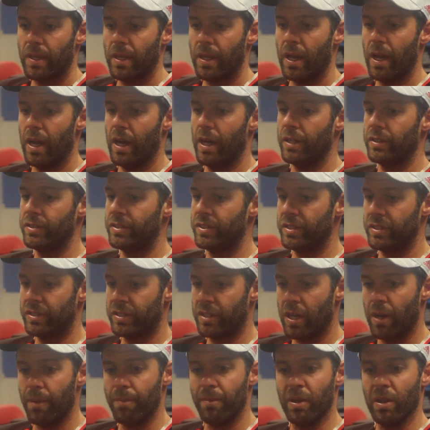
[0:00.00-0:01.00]
Haj
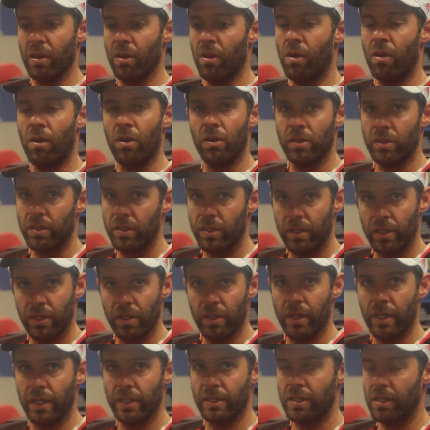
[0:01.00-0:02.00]
is coming along.
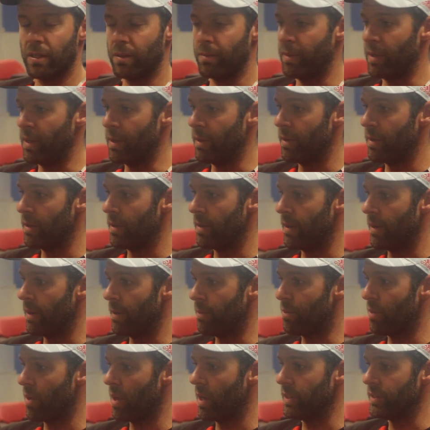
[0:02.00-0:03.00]
That's going to be
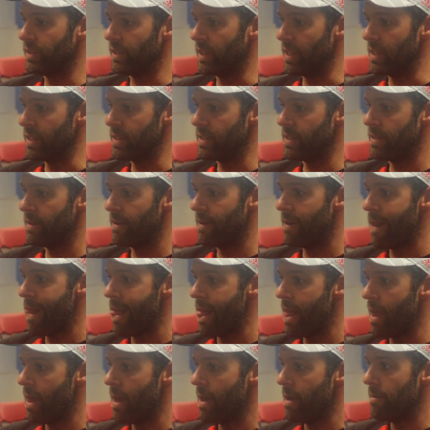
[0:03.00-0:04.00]
a process,
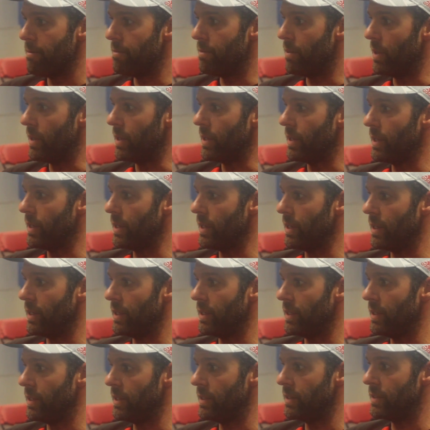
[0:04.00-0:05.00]
but he's